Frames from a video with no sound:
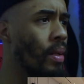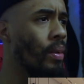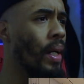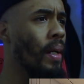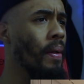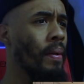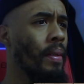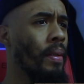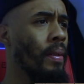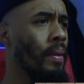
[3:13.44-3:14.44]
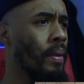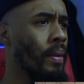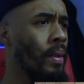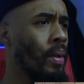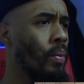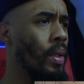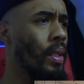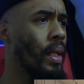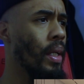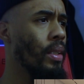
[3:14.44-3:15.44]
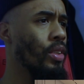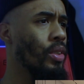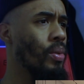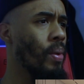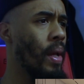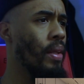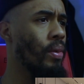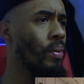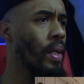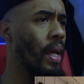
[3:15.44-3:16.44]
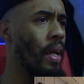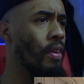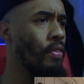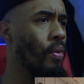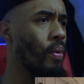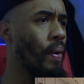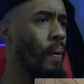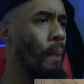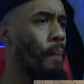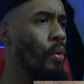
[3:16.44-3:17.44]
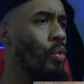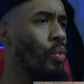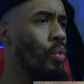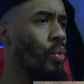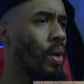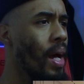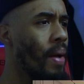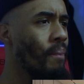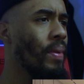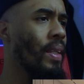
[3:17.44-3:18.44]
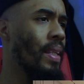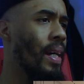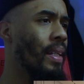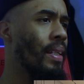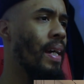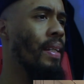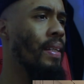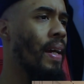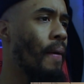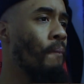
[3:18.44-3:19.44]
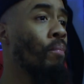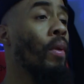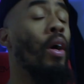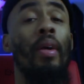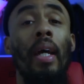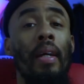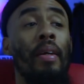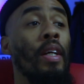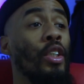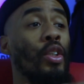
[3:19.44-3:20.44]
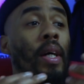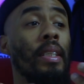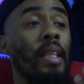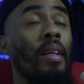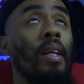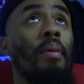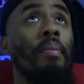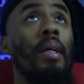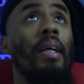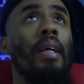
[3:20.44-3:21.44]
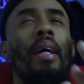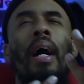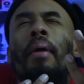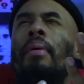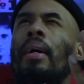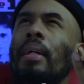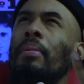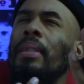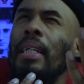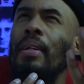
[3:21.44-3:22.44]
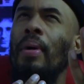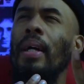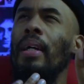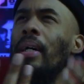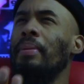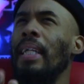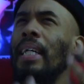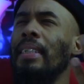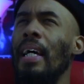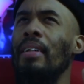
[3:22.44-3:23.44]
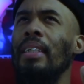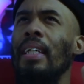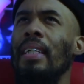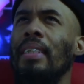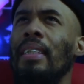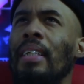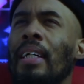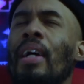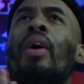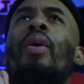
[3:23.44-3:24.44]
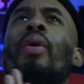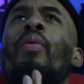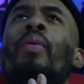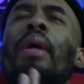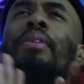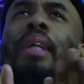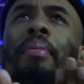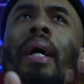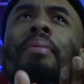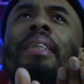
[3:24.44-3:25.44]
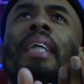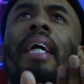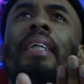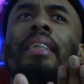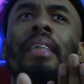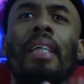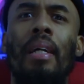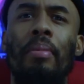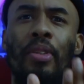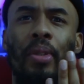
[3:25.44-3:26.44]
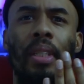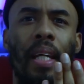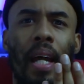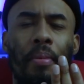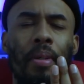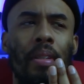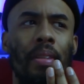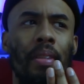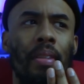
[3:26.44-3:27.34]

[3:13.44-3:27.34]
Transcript: Okay. 1 and 2 and 3 and 4. Boom. Up, dot, dot, dot. Okay, so as they're coming, am I saying it right? Upstage, downstage? When they was coming upstage, because they're coming towards the camera,